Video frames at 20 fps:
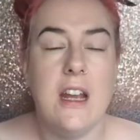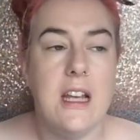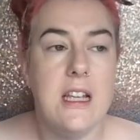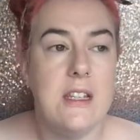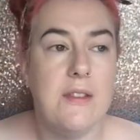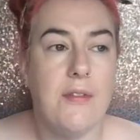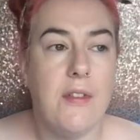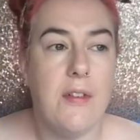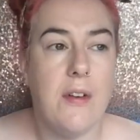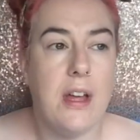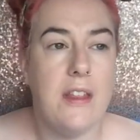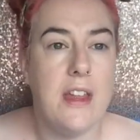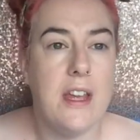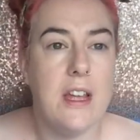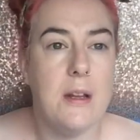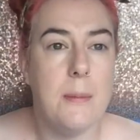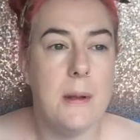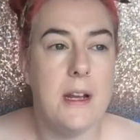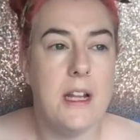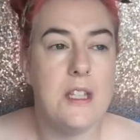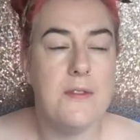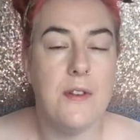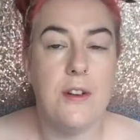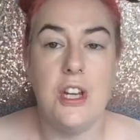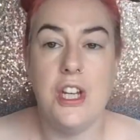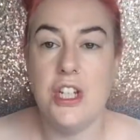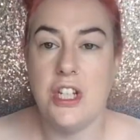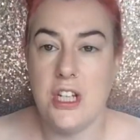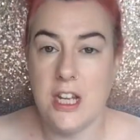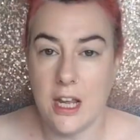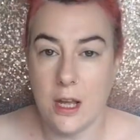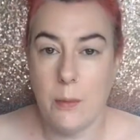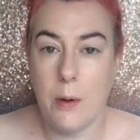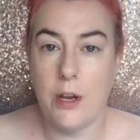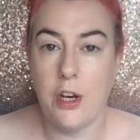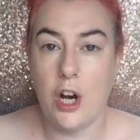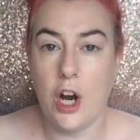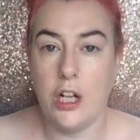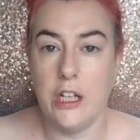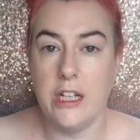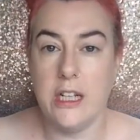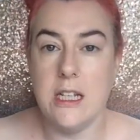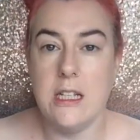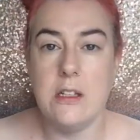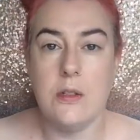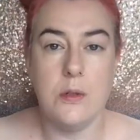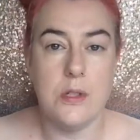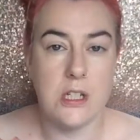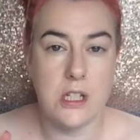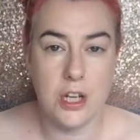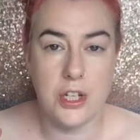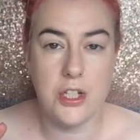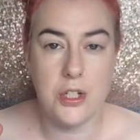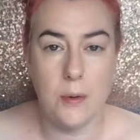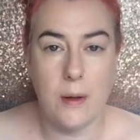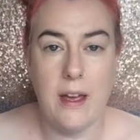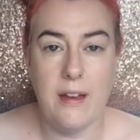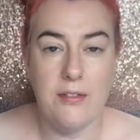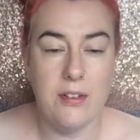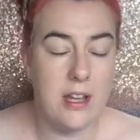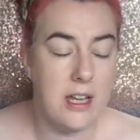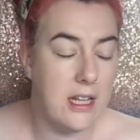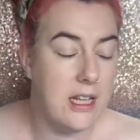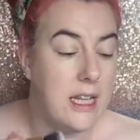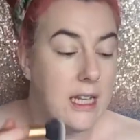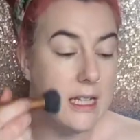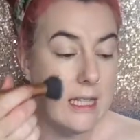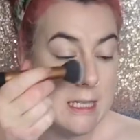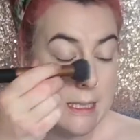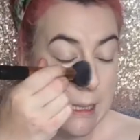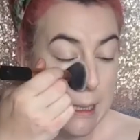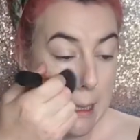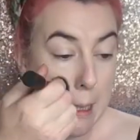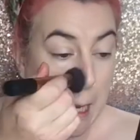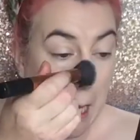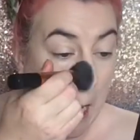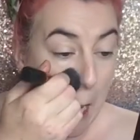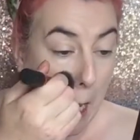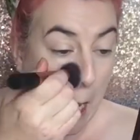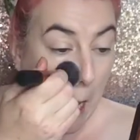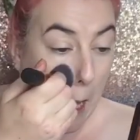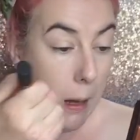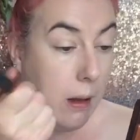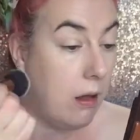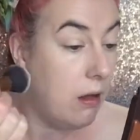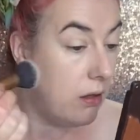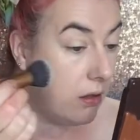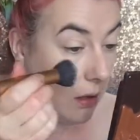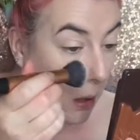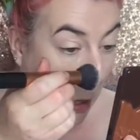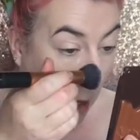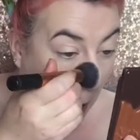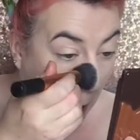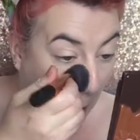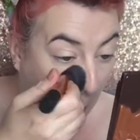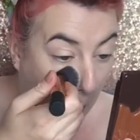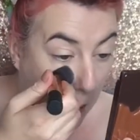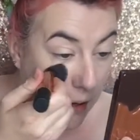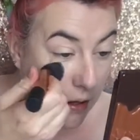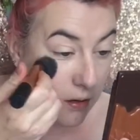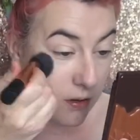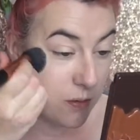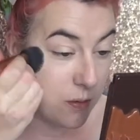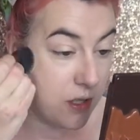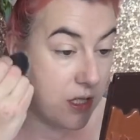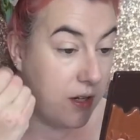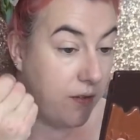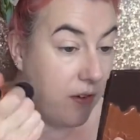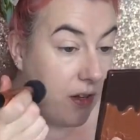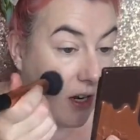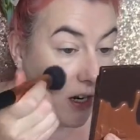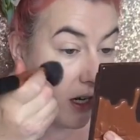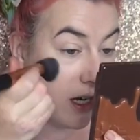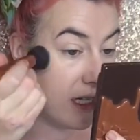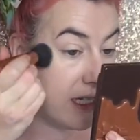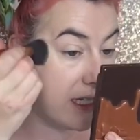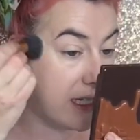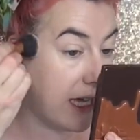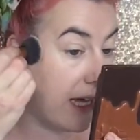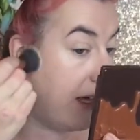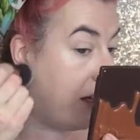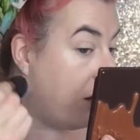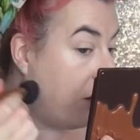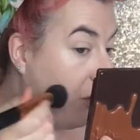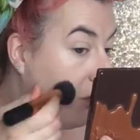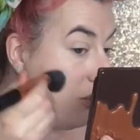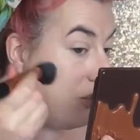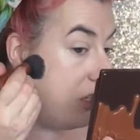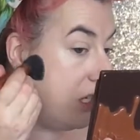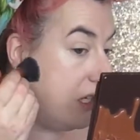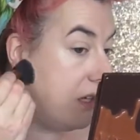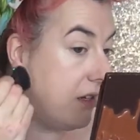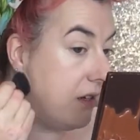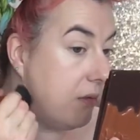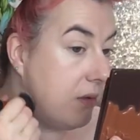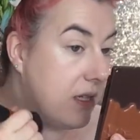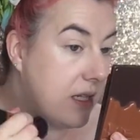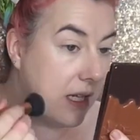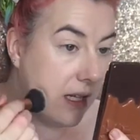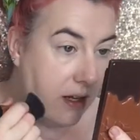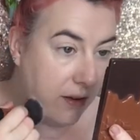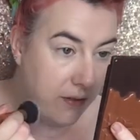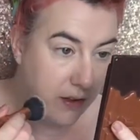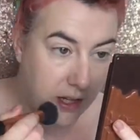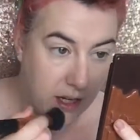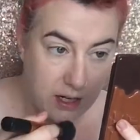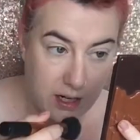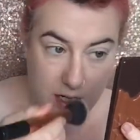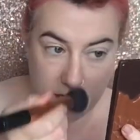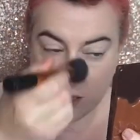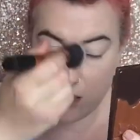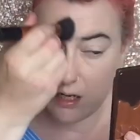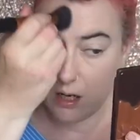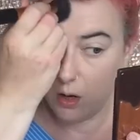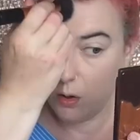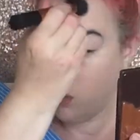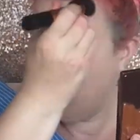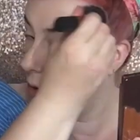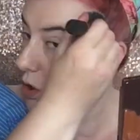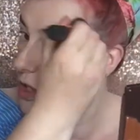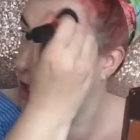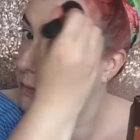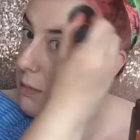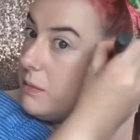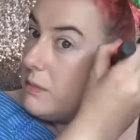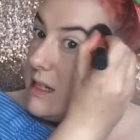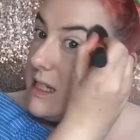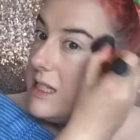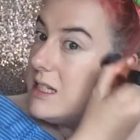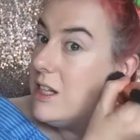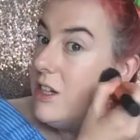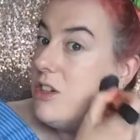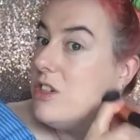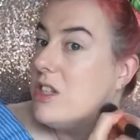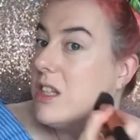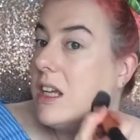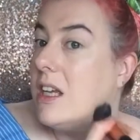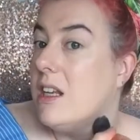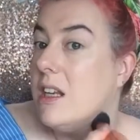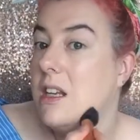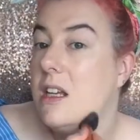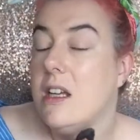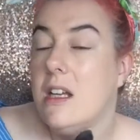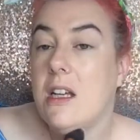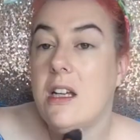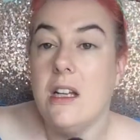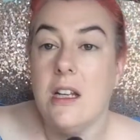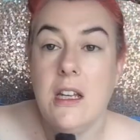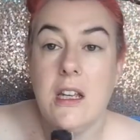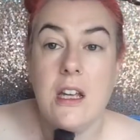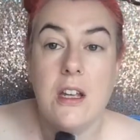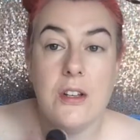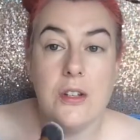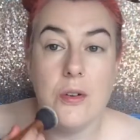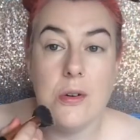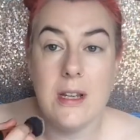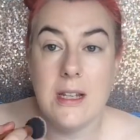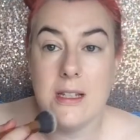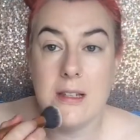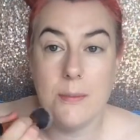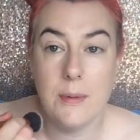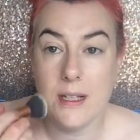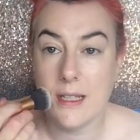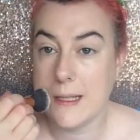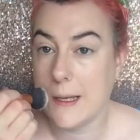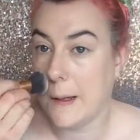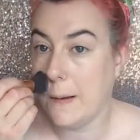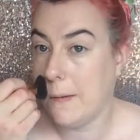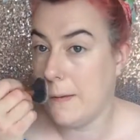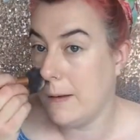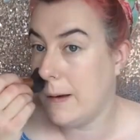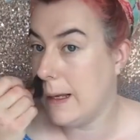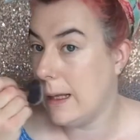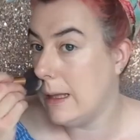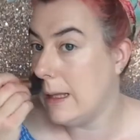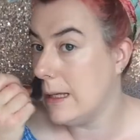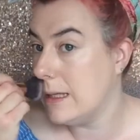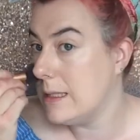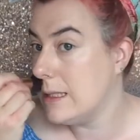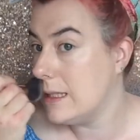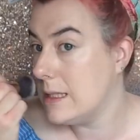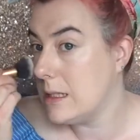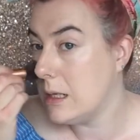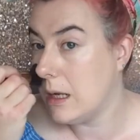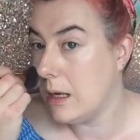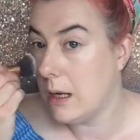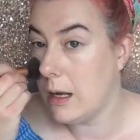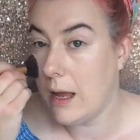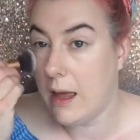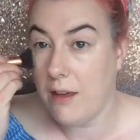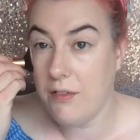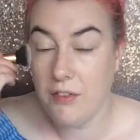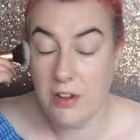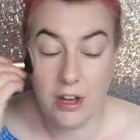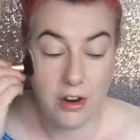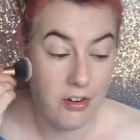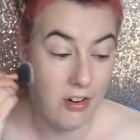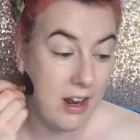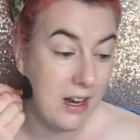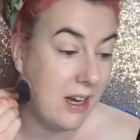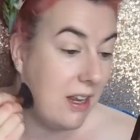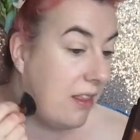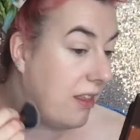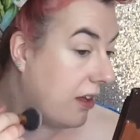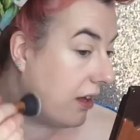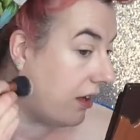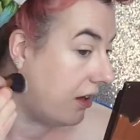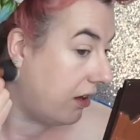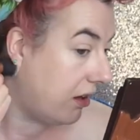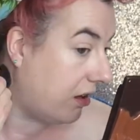I think it'd be a nice foundation to take away on your holidays, so it's not too heavy and you can still, you know, especially if you had a nice tan on underneath it, it would still give you that nice glow because you'd be able to see your skin. You can totally see my skin underneath this. It's not heavy or anything.